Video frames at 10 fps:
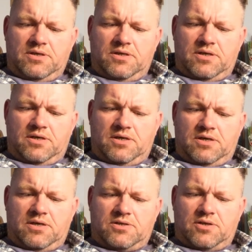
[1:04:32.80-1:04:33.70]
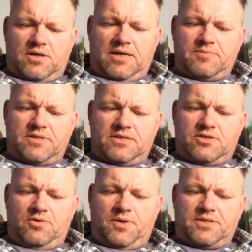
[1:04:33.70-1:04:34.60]
John Glemser says
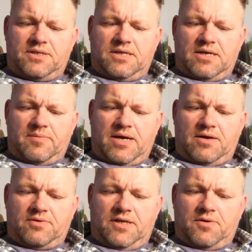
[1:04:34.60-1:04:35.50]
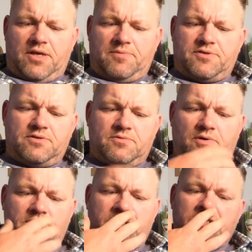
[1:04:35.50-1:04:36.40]
2 weeks and get them out. Neil Gibson's
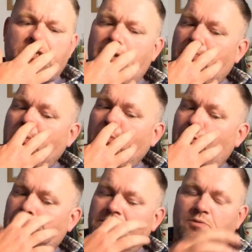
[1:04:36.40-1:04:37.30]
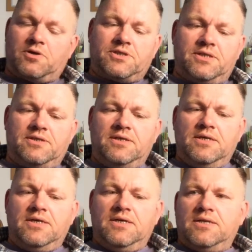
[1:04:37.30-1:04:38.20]
watching. Simon Woolley's watching.
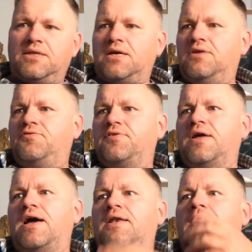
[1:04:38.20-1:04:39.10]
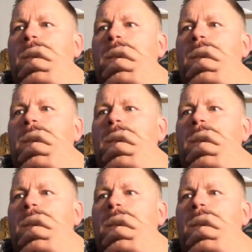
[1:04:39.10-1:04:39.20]
Thank you for that.